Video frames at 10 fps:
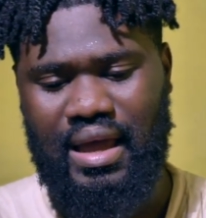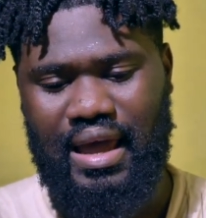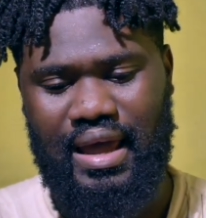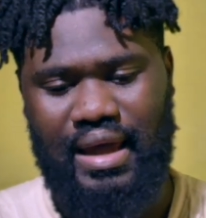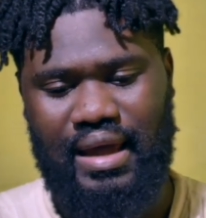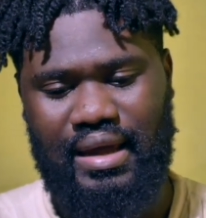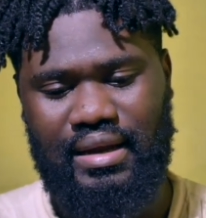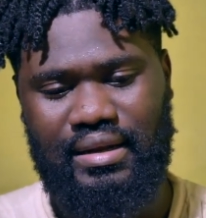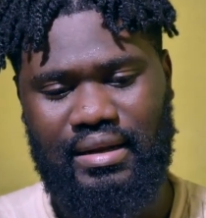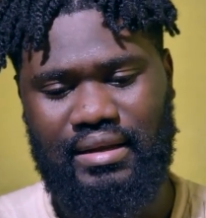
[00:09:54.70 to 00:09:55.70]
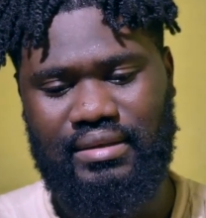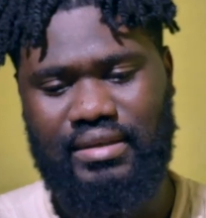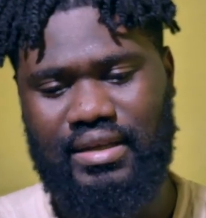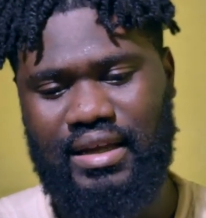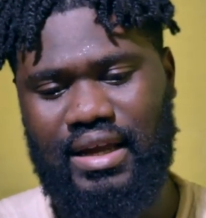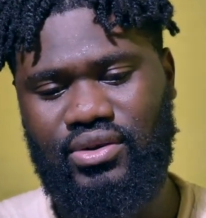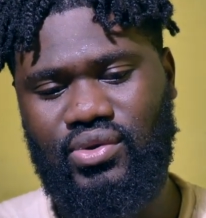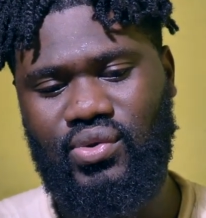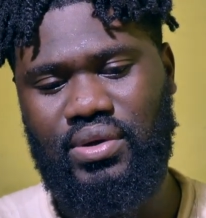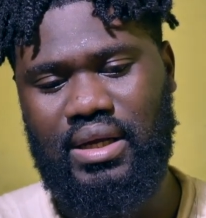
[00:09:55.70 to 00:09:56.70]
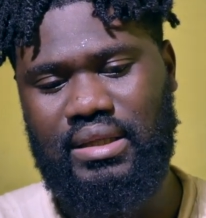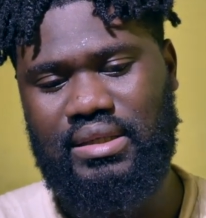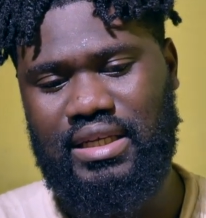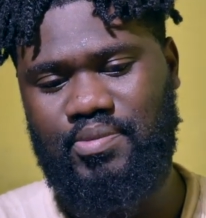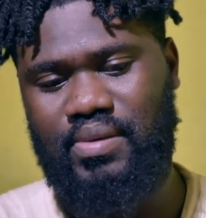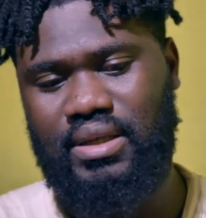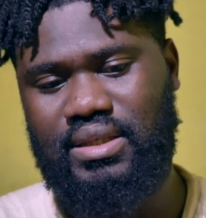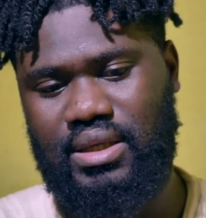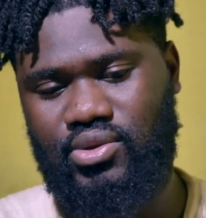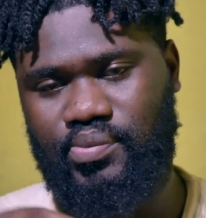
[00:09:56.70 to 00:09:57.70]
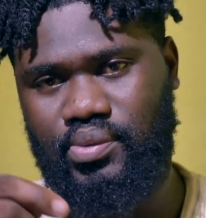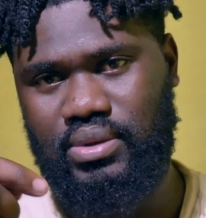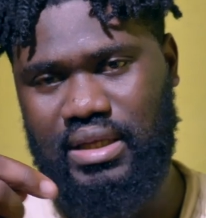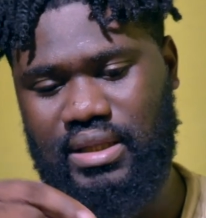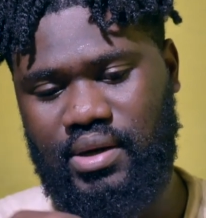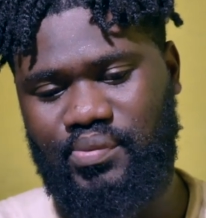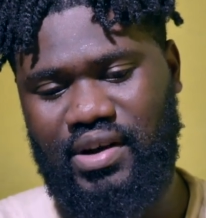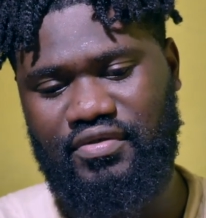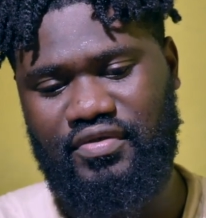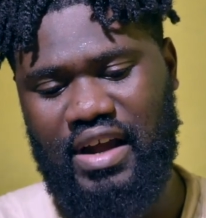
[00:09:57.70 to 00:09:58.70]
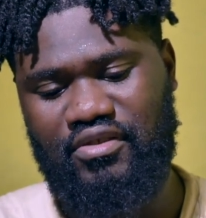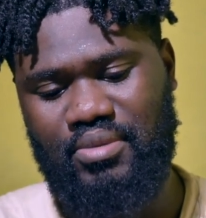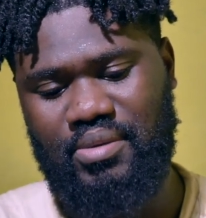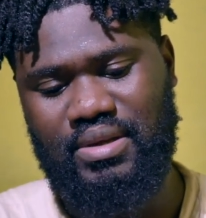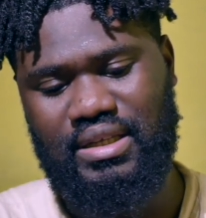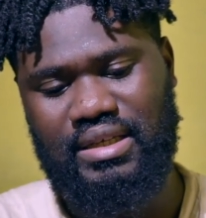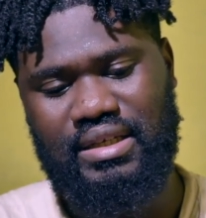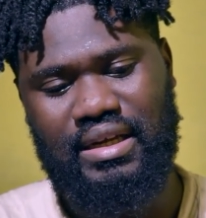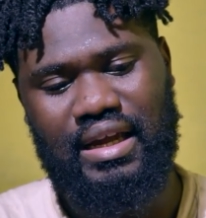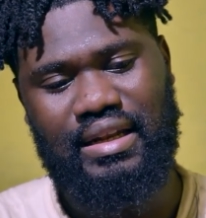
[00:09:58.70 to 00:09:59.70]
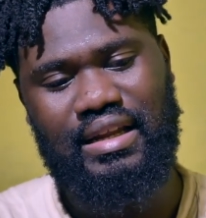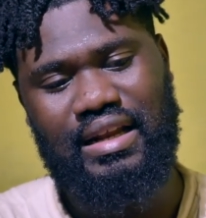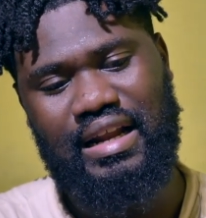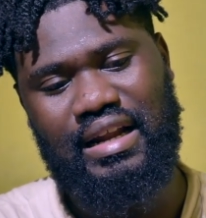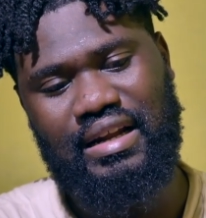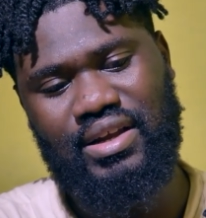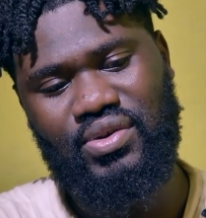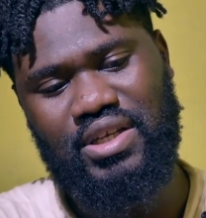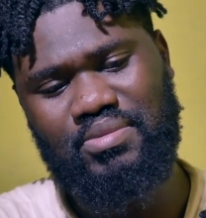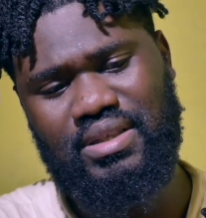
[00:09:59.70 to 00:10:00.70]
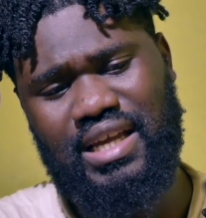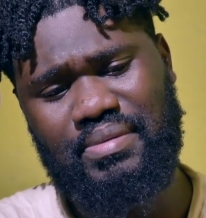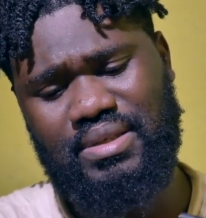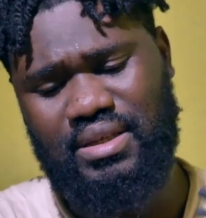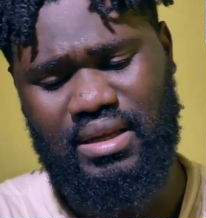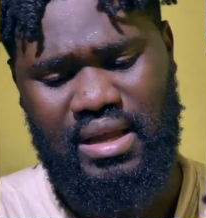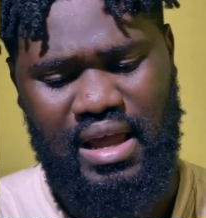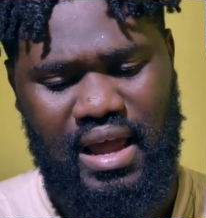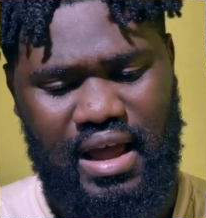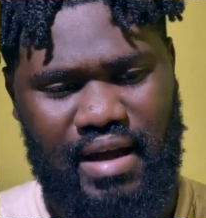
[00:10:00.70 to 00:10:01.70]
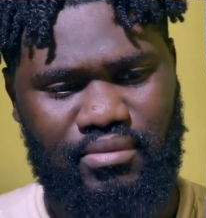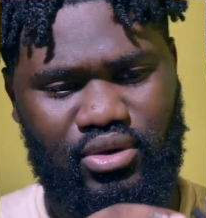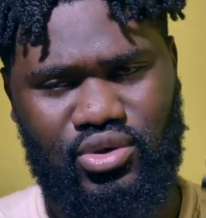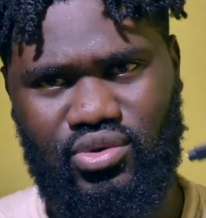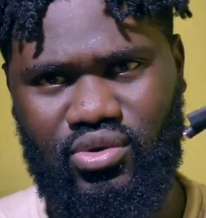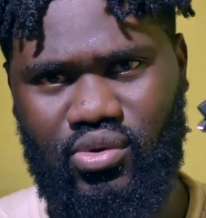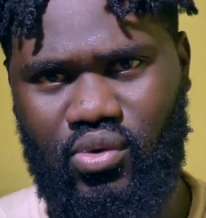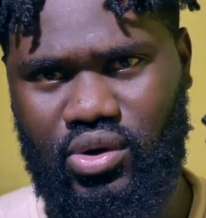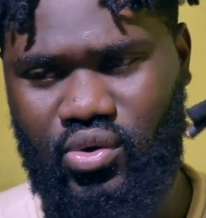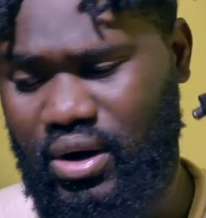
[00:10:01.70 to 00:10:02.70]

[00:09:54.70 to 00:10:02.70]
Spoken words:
and here you do get a splitter to put a 3.5mm jack, and then another USB Type-C. I'm not sure what